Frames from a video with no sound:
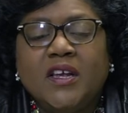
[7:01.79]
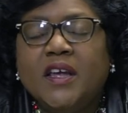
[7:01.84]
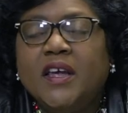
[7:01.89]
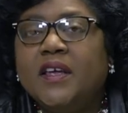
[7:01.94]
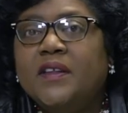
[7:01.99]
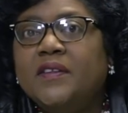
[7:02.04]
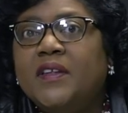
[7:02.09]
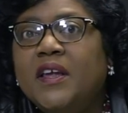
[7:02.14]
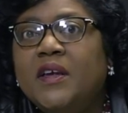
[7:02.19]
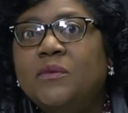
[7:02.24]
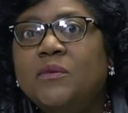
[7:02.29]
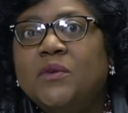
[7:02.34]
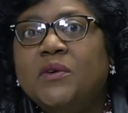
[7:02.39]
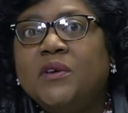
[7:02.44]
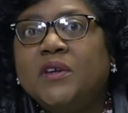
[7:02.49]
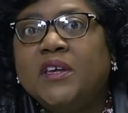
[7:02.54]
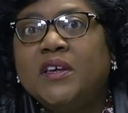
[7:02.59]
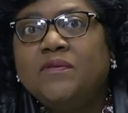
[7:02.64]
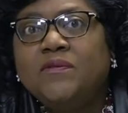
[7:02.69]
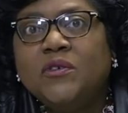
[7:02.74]
and they will
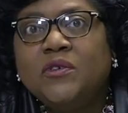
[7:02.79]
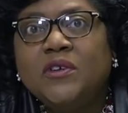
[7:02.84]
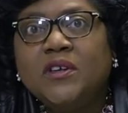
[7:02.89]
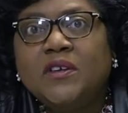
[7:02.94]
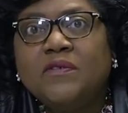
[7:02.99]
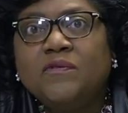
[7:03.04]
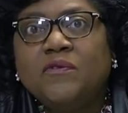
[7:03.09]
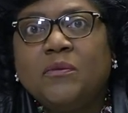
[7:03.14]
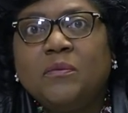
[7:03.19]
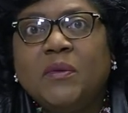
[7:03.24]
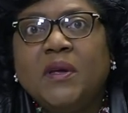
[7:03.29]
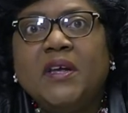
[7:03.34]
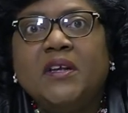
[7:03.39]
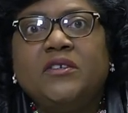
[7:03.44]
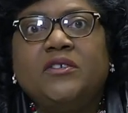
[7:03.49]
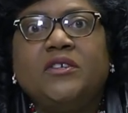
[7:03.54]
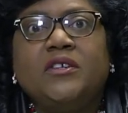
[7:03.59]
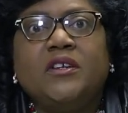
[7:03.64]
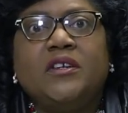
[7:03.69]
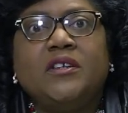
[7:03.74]
give you the
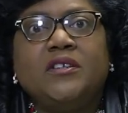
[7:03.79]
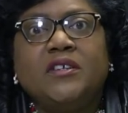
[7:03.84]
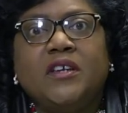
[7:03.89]
information and